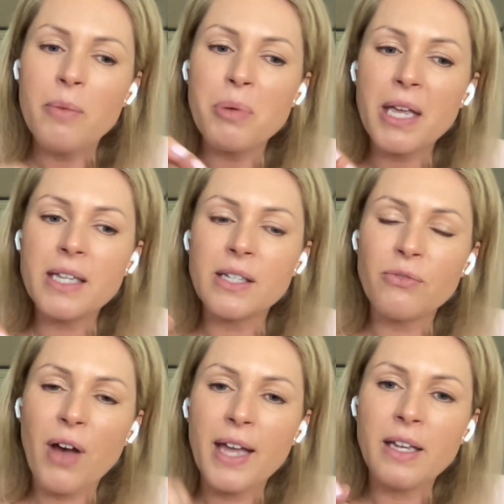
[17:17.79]
Because
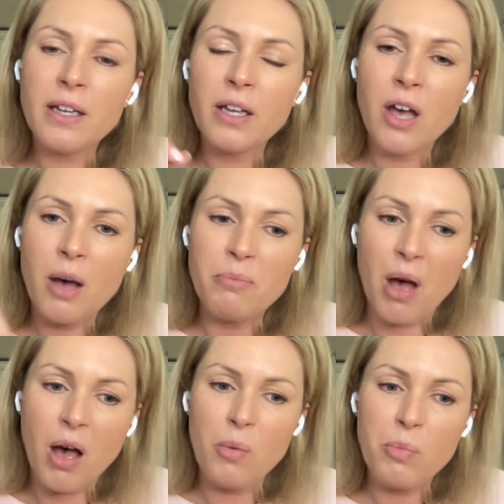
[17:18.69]
if I can come
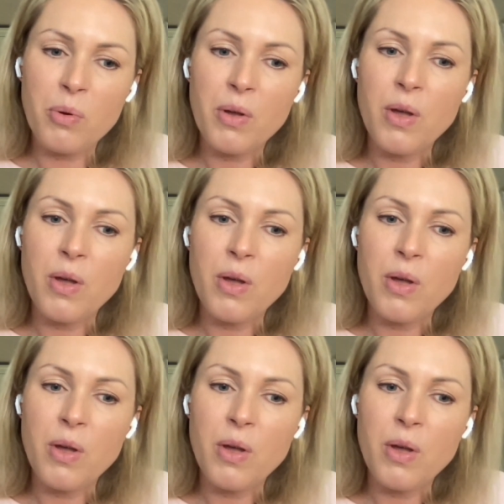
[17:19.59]
up